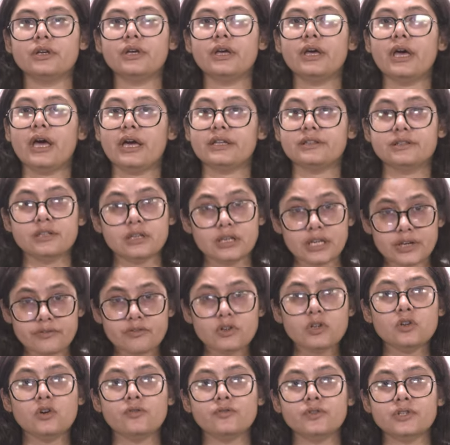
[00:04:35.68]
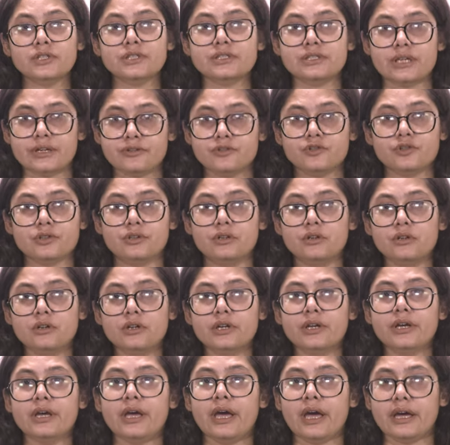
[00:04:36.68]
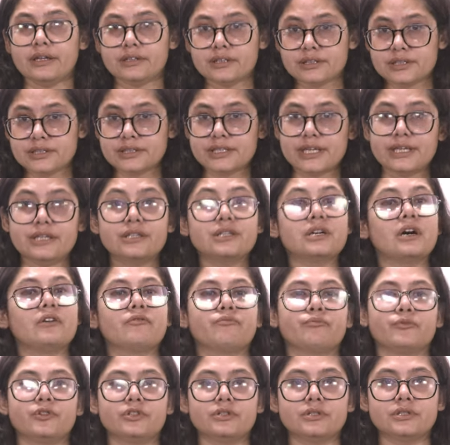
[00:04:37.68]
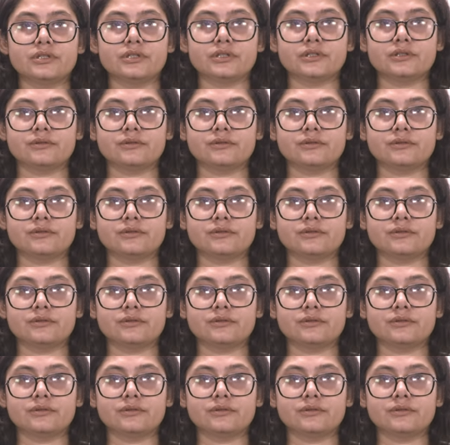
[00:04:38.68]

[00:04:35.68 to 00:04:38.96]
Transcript: at the level of the central and the state governments.